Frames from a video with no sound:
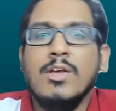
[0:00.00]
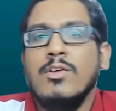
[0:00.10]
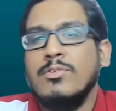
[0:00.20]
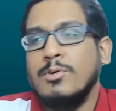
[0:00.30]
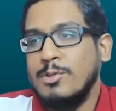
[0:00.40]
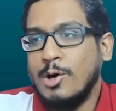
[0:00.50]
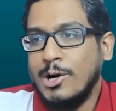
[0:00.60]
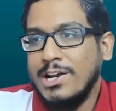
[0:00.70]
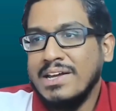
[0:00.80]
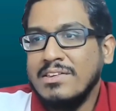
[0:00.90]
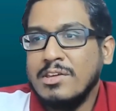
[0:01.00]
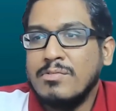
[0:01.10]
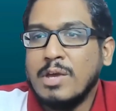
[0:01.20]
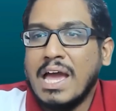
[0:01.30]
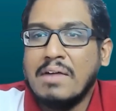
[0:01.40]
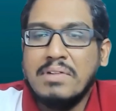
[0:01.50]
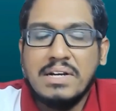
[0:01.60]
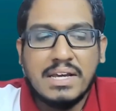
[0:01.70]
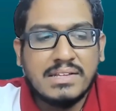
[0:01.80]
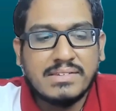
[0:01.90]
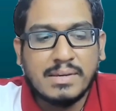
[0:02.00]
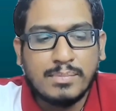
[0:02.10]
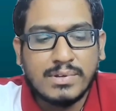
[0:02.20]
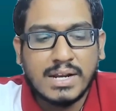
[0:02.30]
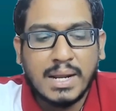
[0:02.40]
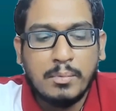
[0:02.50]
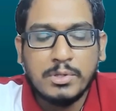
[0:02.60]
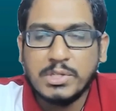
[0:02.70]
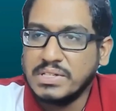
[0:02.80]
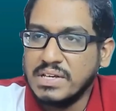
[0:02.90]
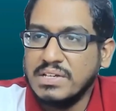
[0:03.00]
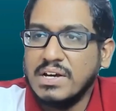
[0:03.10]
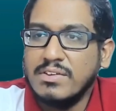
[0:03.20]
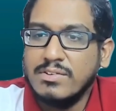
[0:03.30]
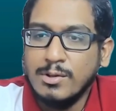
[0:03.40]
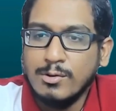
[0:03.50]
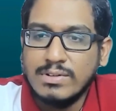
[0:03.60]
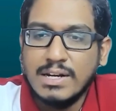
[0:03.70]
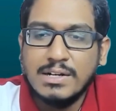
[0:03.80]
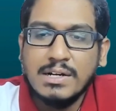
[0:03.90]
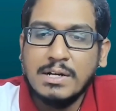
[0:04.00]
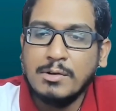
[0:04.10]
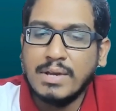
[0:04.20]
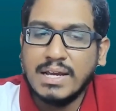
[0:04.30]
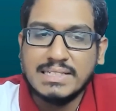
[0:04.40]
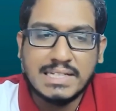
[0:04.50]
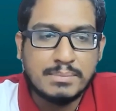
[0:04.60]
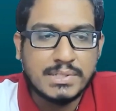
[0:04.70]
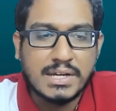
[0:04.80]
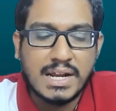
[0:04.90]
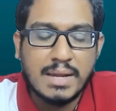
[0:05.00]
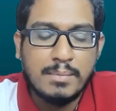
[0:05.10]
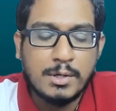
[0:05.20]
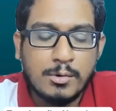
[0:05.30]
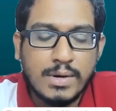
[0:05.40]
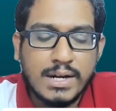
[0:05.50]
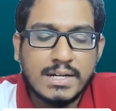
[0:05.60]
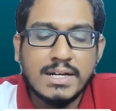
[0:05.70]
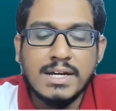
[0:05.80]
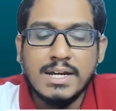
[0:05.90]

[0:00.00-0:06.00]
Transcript: So to the audience, if you haven't yet subscribed to Chess Gaja's newsletter, you can subscribe to it